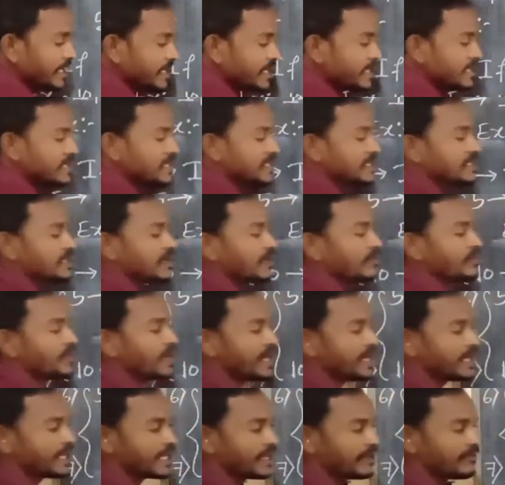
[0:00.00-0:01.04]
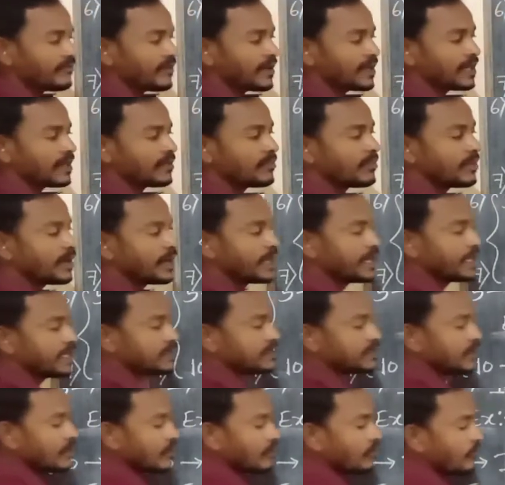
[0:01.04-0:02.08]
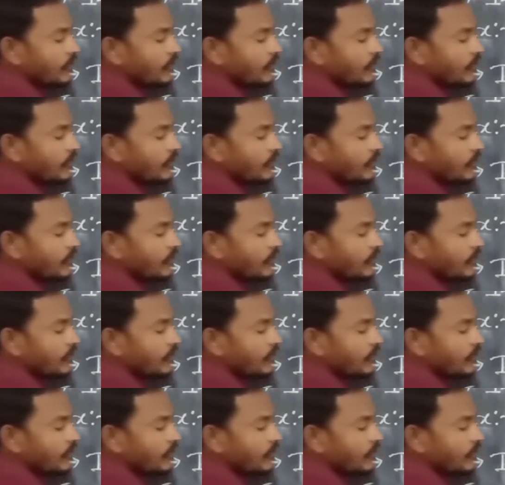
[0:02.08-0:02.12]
digits of that given number is